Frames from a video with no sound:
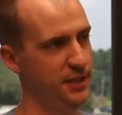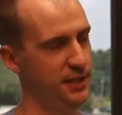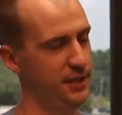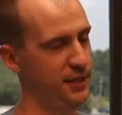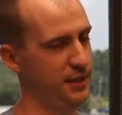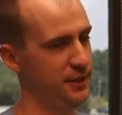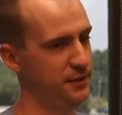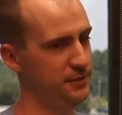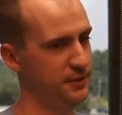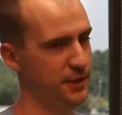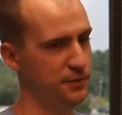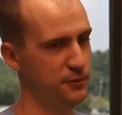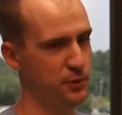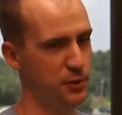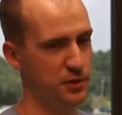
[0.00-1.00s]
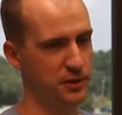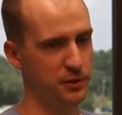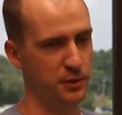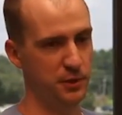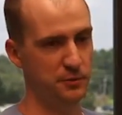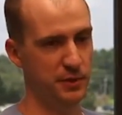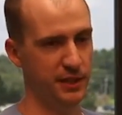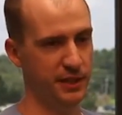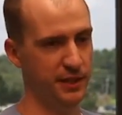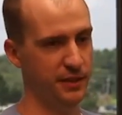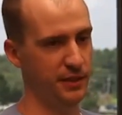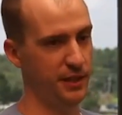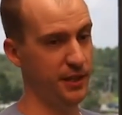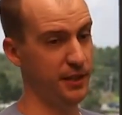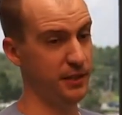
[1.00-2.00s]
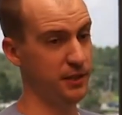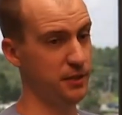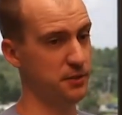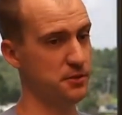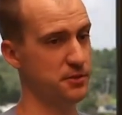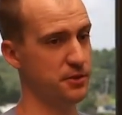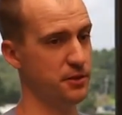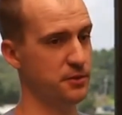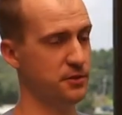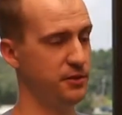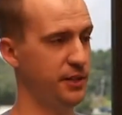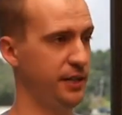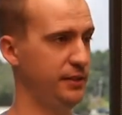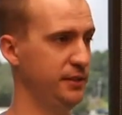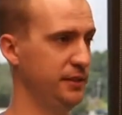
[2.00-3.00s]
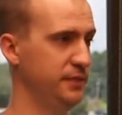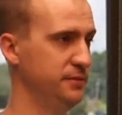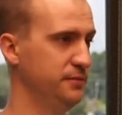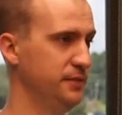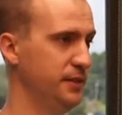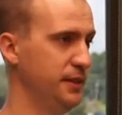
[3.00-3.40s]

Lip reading: Unfortunately, we've been getting a lot of young strokes lately.